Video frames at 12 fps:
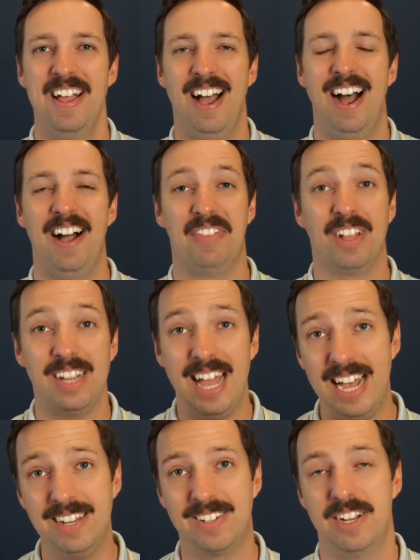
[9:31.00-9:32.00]
Uh, the
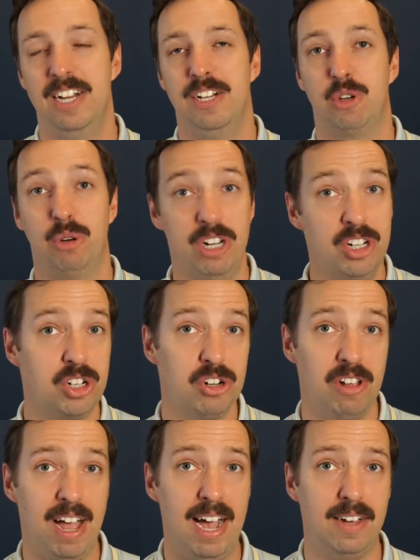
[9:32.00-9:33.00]
last
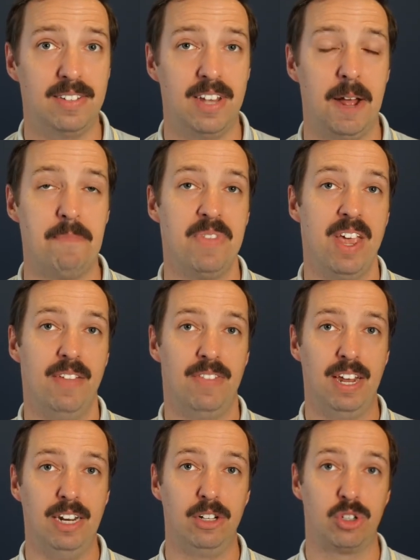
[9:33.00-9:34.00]
traditional asset
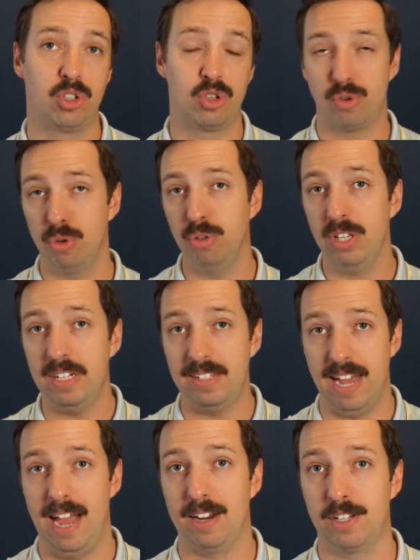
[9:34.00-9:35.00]
that is truly
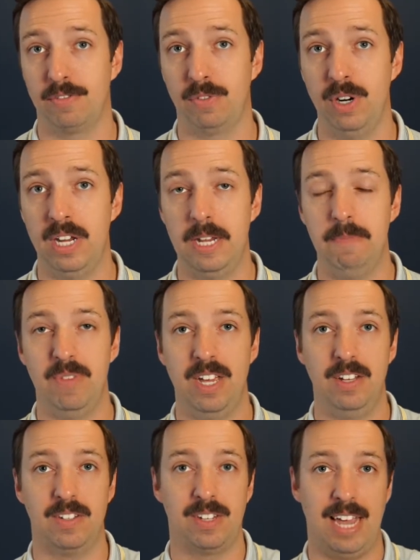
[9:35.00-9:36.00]
tax free
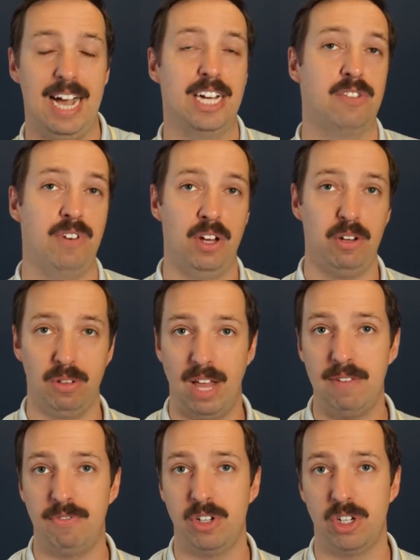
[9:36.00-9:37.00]
is cash value
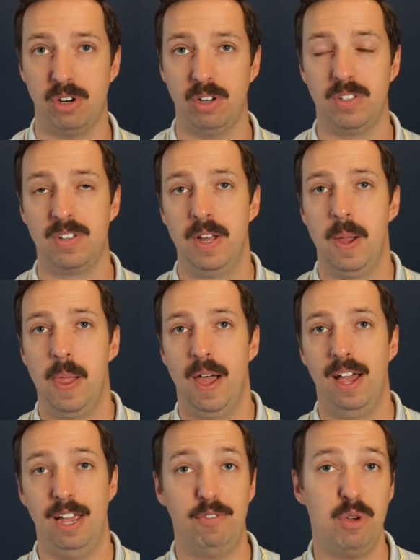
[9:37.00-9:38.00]
life insurance.
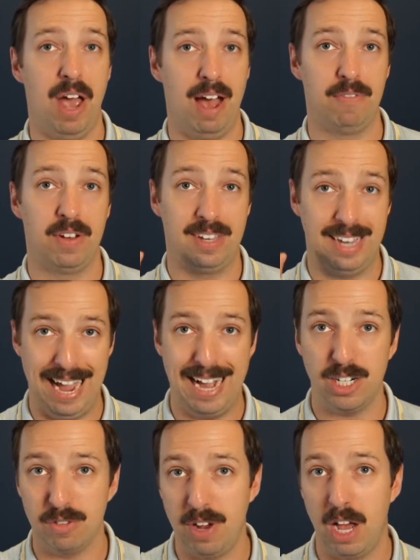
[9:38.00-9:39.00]
Uh, if you have
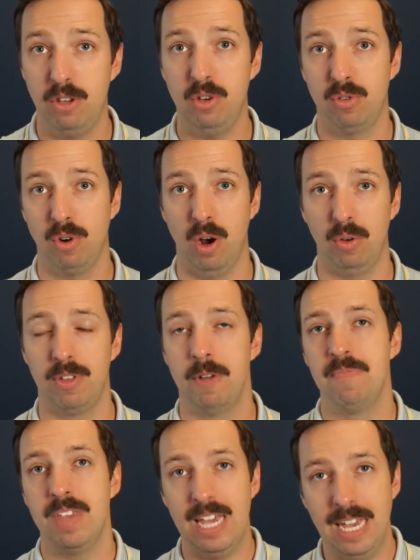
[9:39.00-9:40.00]
cash value growth,
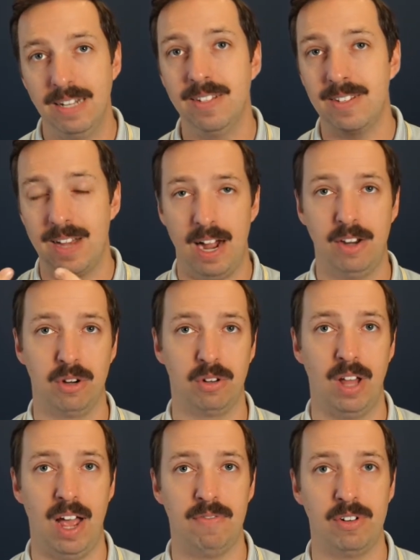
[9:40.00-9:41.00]
Inside your
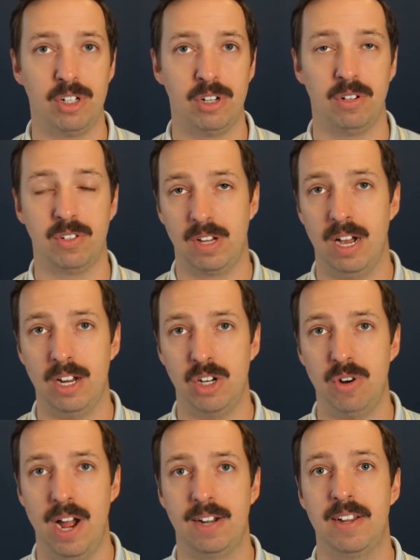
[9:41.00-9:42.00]
life insurance
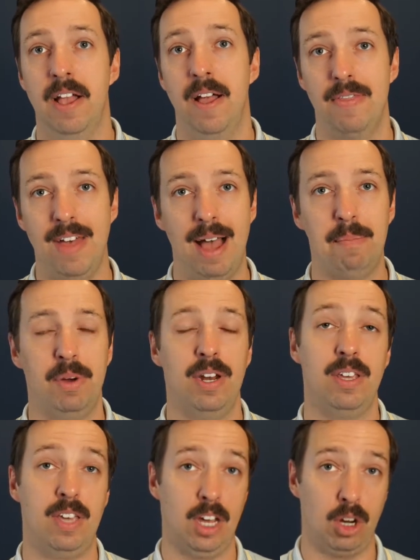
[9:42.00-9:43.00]
contract, that
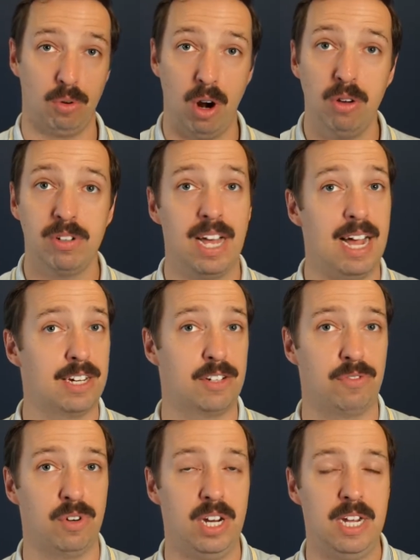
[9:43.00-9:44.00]
money can grow tax
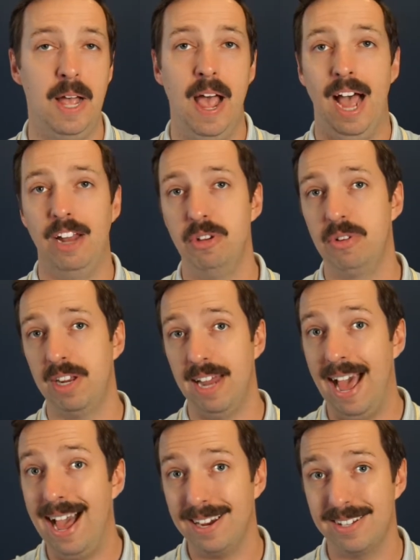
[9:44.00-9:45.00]
free and you can
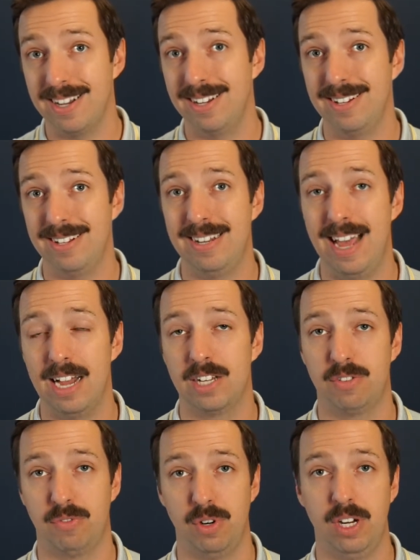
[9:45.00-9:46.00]
access it
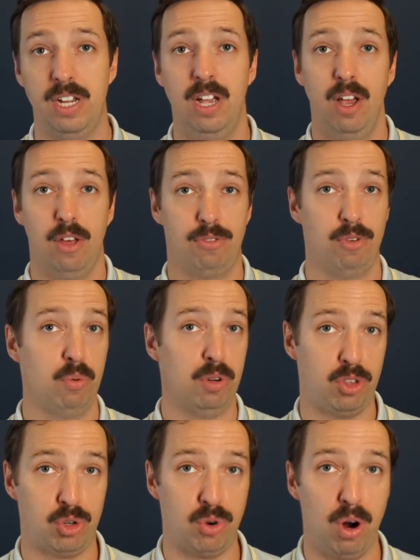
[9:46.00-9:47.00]
tax free through
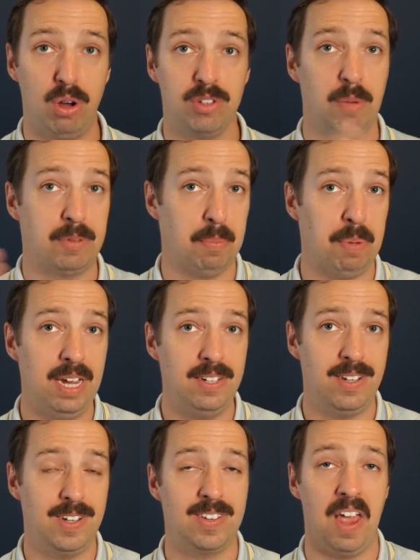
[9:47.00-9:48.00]
withdrawals up to
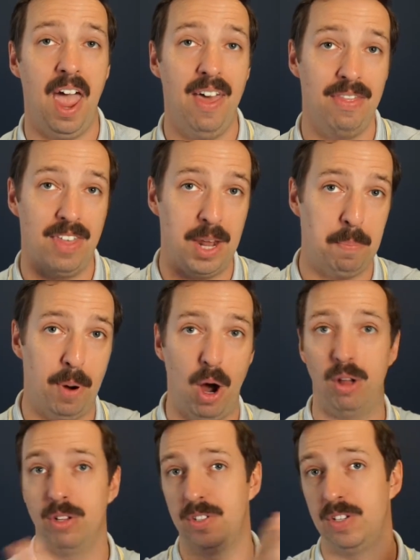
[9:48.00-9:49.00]
basis and then
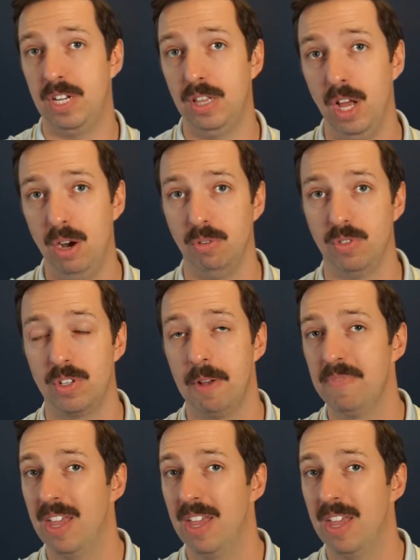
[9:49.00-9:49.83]
policy loans.